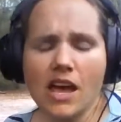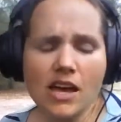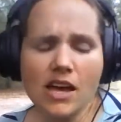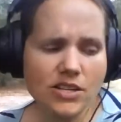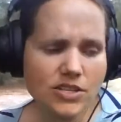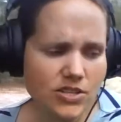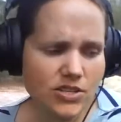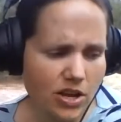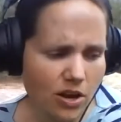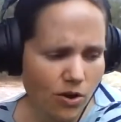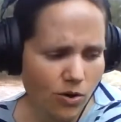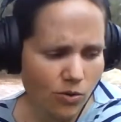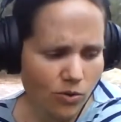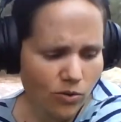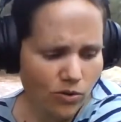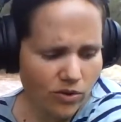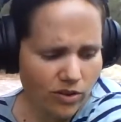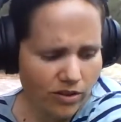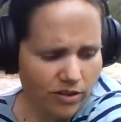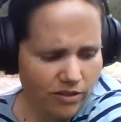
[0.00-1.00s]
So
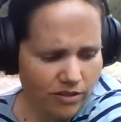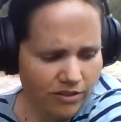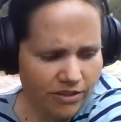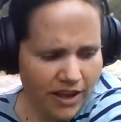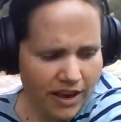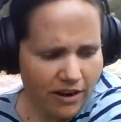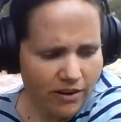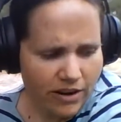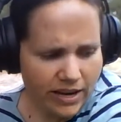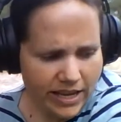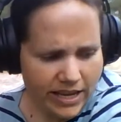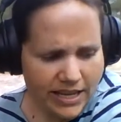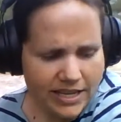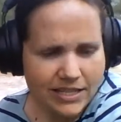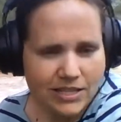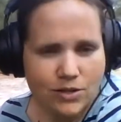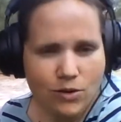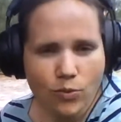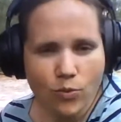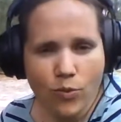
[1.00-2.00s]
there
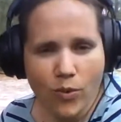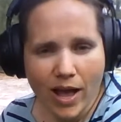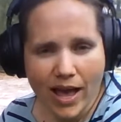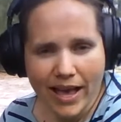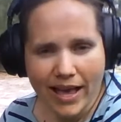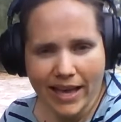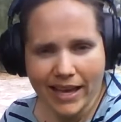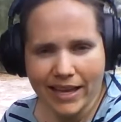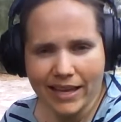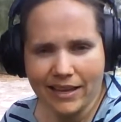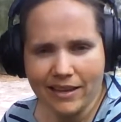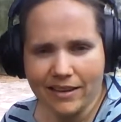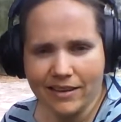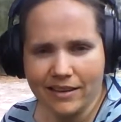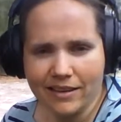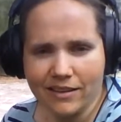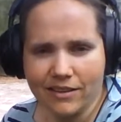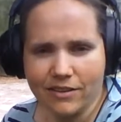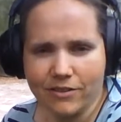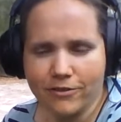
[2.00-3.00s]
is a way
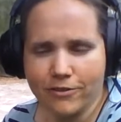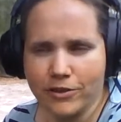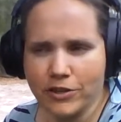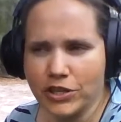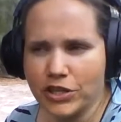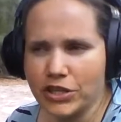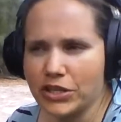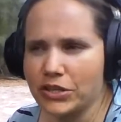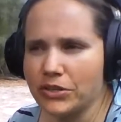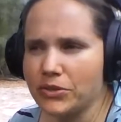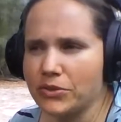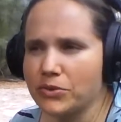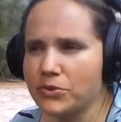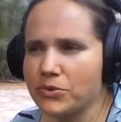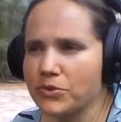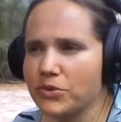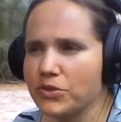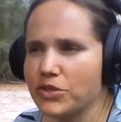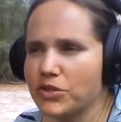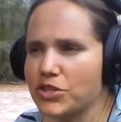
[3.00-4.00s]
for
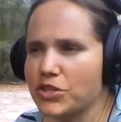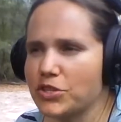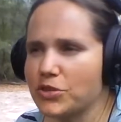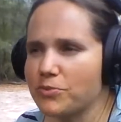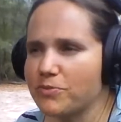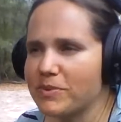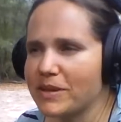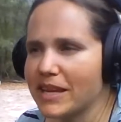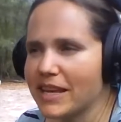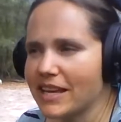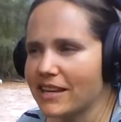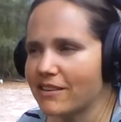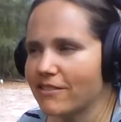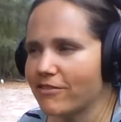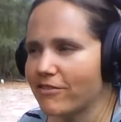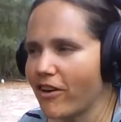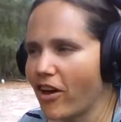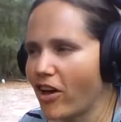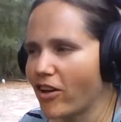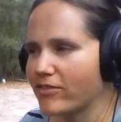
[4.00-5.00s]
you to be
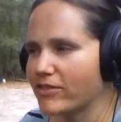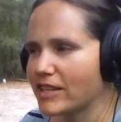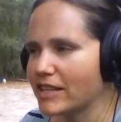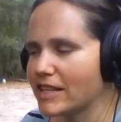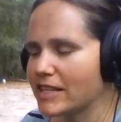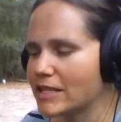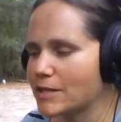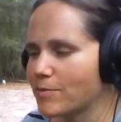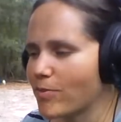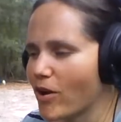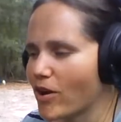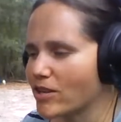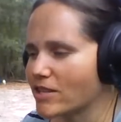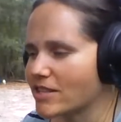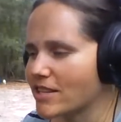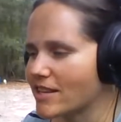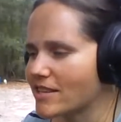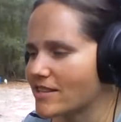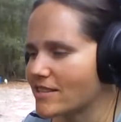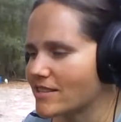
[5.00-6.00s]
involved in this
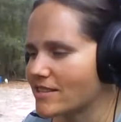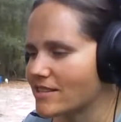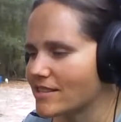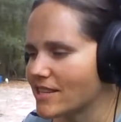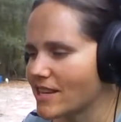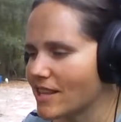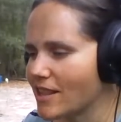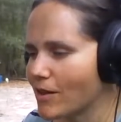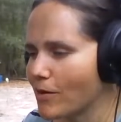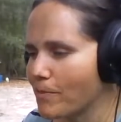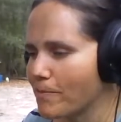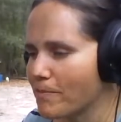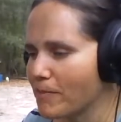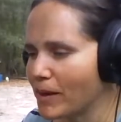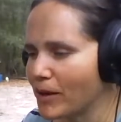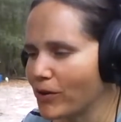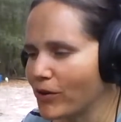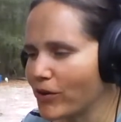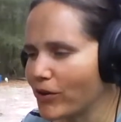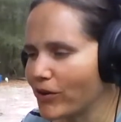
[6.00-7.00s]
process and see the
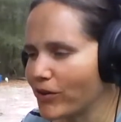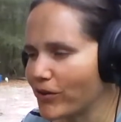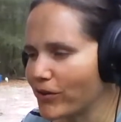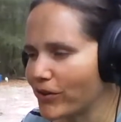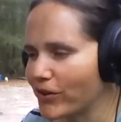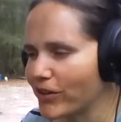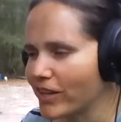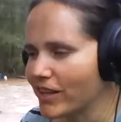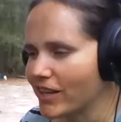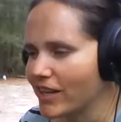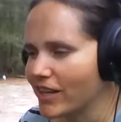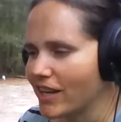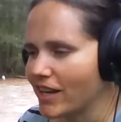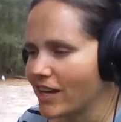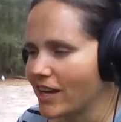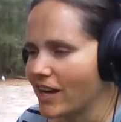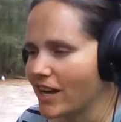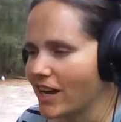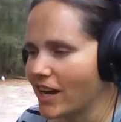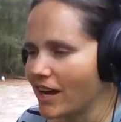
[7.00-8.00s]
miracle
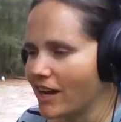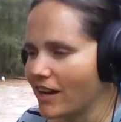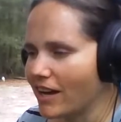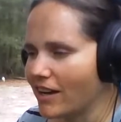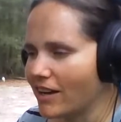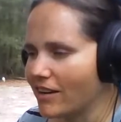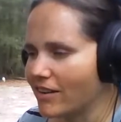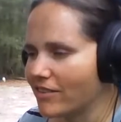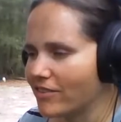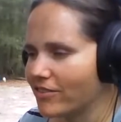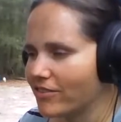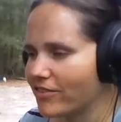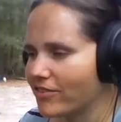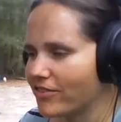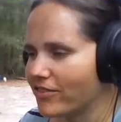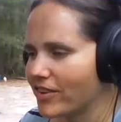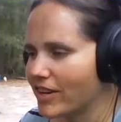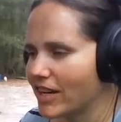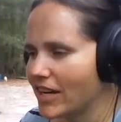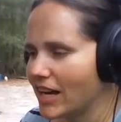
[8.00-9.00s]
of
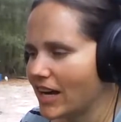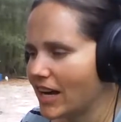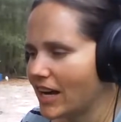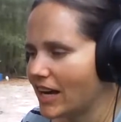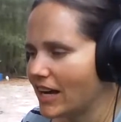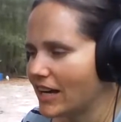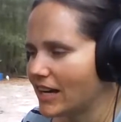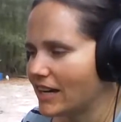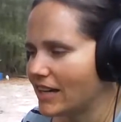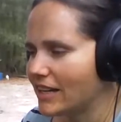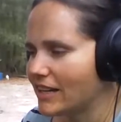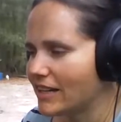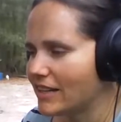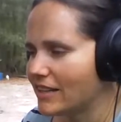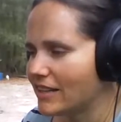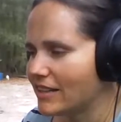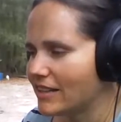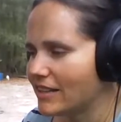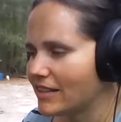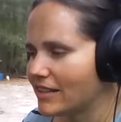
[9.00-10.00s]

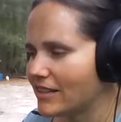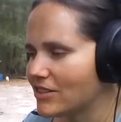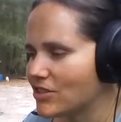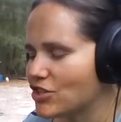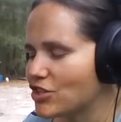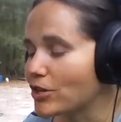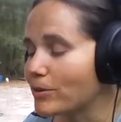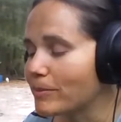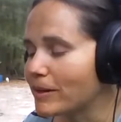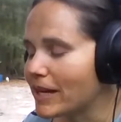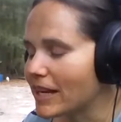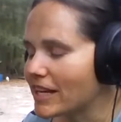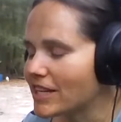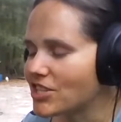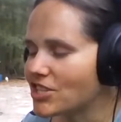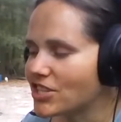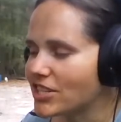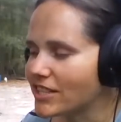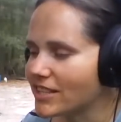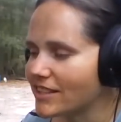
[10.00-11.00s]

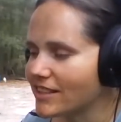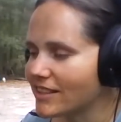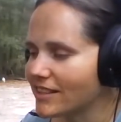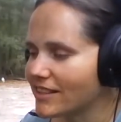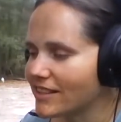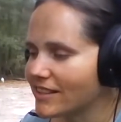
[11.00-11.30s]
germination.